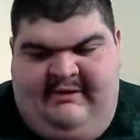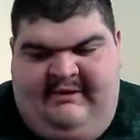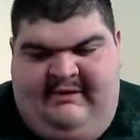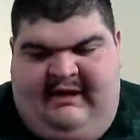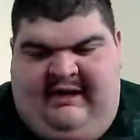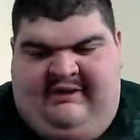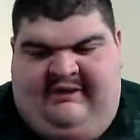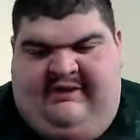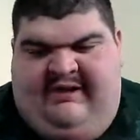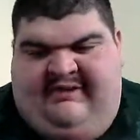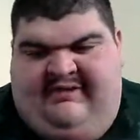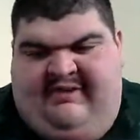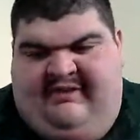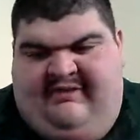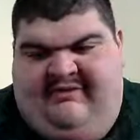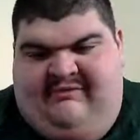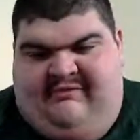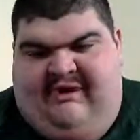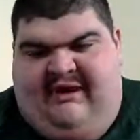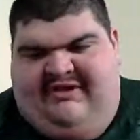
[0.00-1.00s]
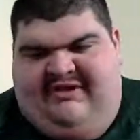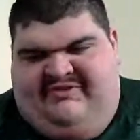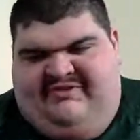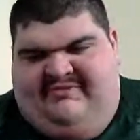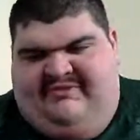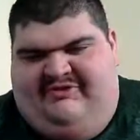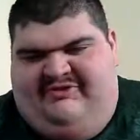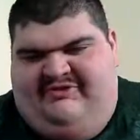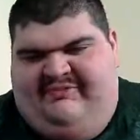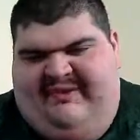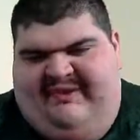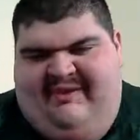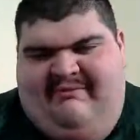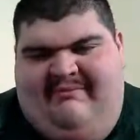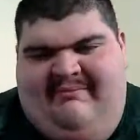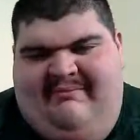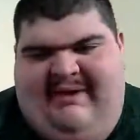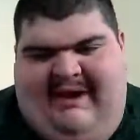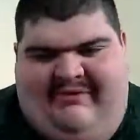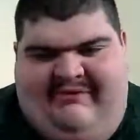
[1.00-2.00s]
don't know. I think The Rock is supposed to be
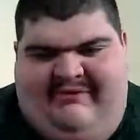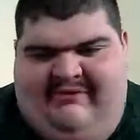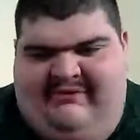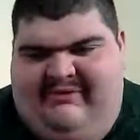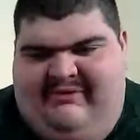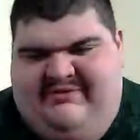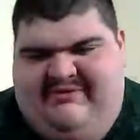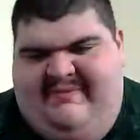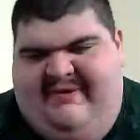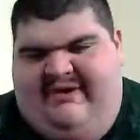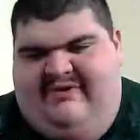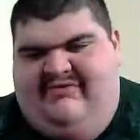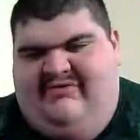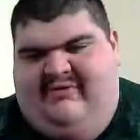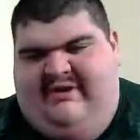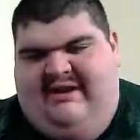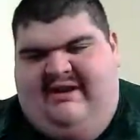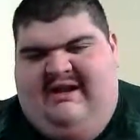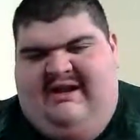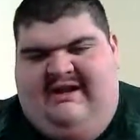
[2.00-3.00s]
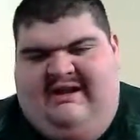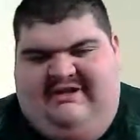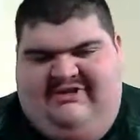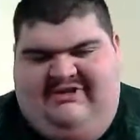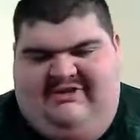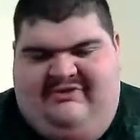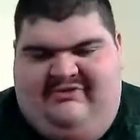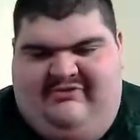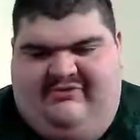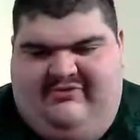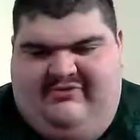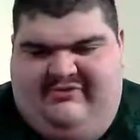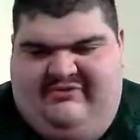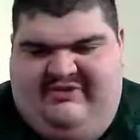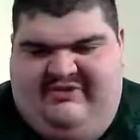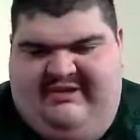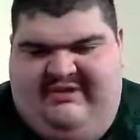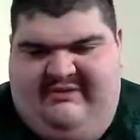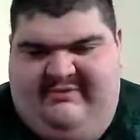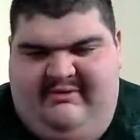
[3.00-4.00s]
coming back for WrestleMania 29 next year in New
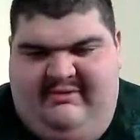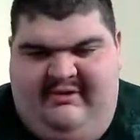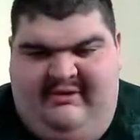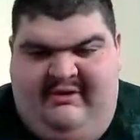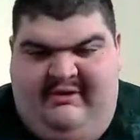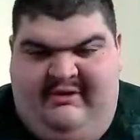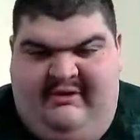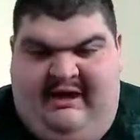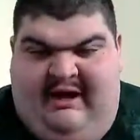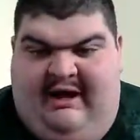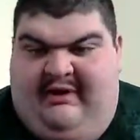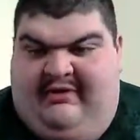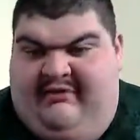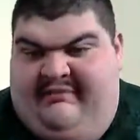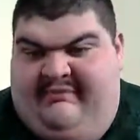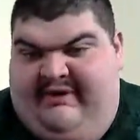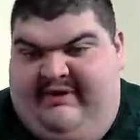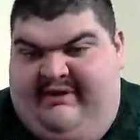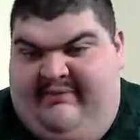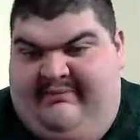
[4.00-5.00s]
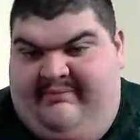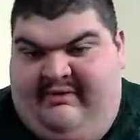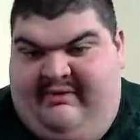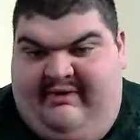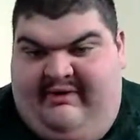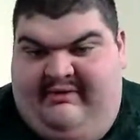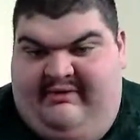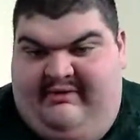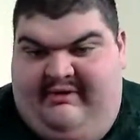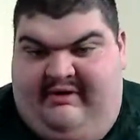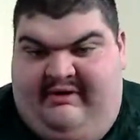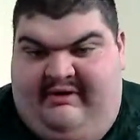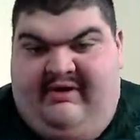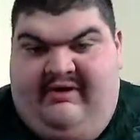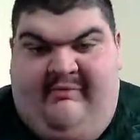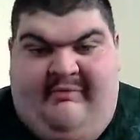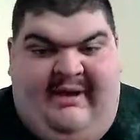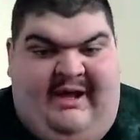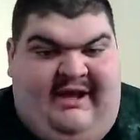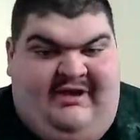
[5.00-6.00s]
Jersey. I don't know. Maybe they'll put
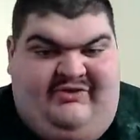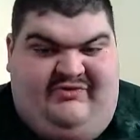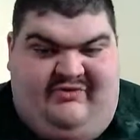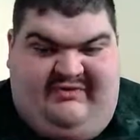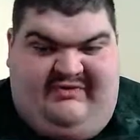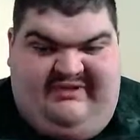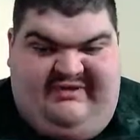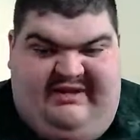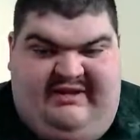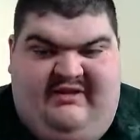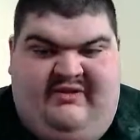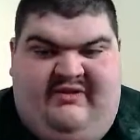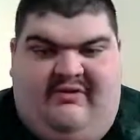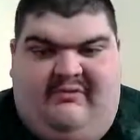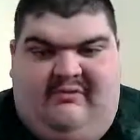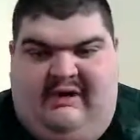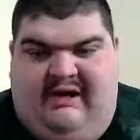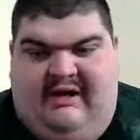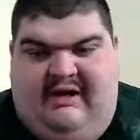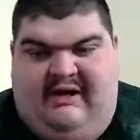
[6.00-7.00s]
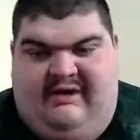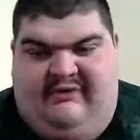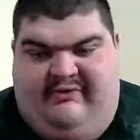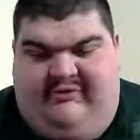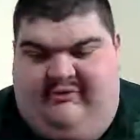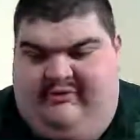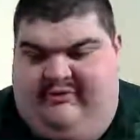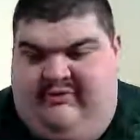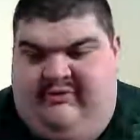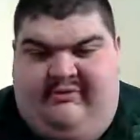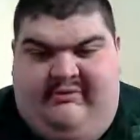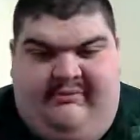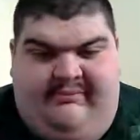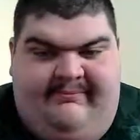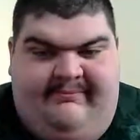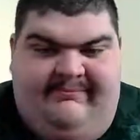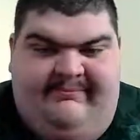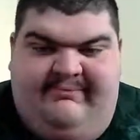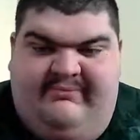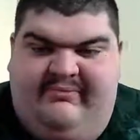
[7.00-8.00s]
another match with Cena and The Rock, or
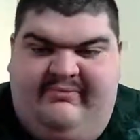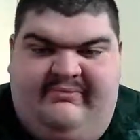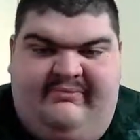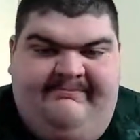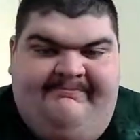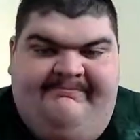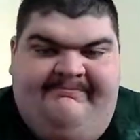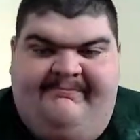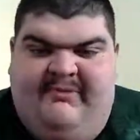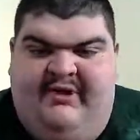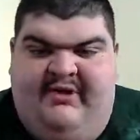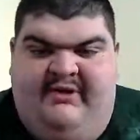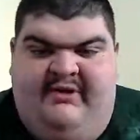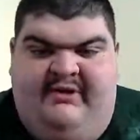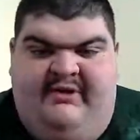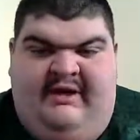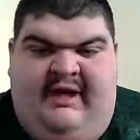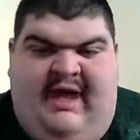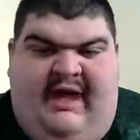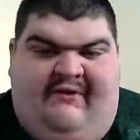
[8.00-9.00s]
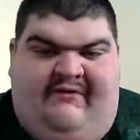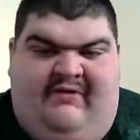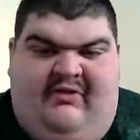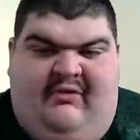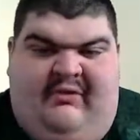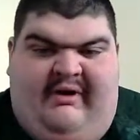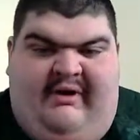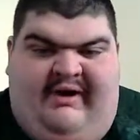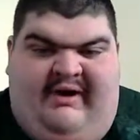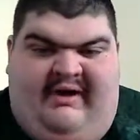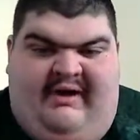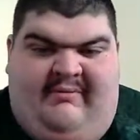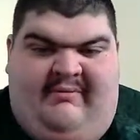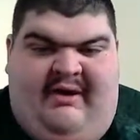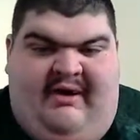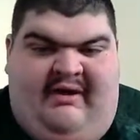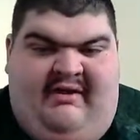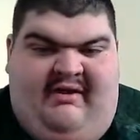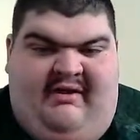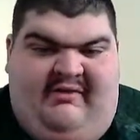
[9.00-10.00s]
I have no idea.
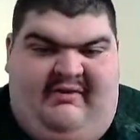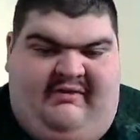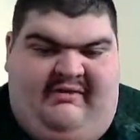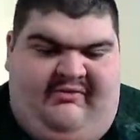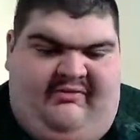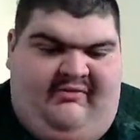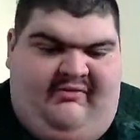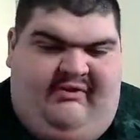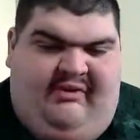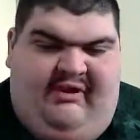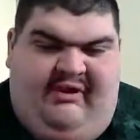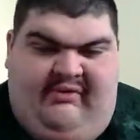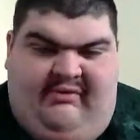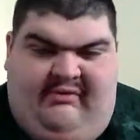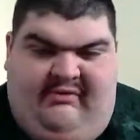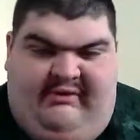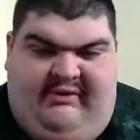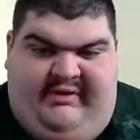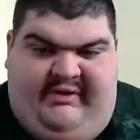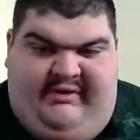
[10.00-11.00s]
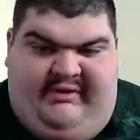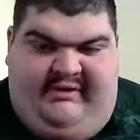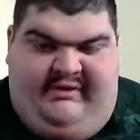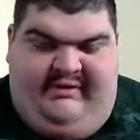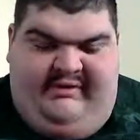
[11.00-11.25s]
Maybe do another